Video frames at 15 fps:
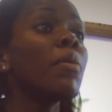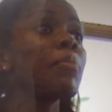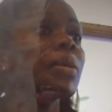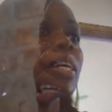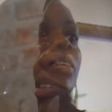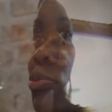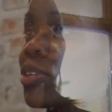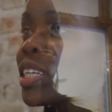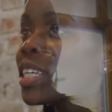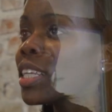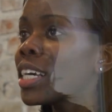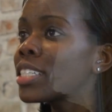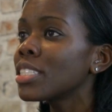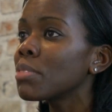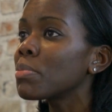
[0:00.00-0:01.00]
But I really
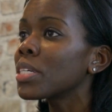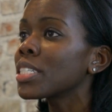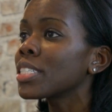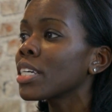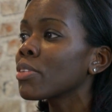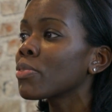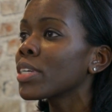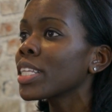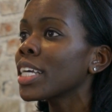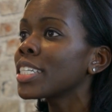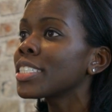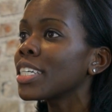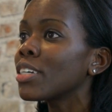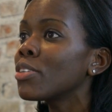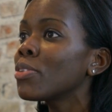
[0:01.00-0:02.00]
liked it because I
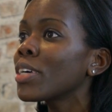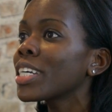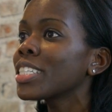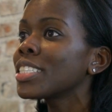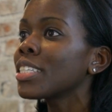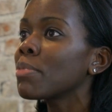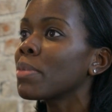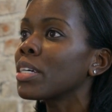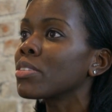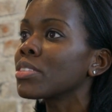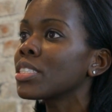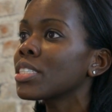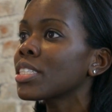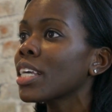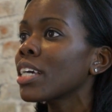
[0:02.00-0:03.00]
realized, I can set my
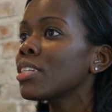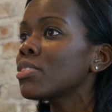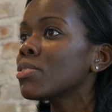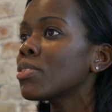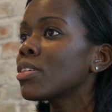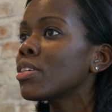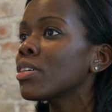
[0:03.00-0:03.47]
own schedule.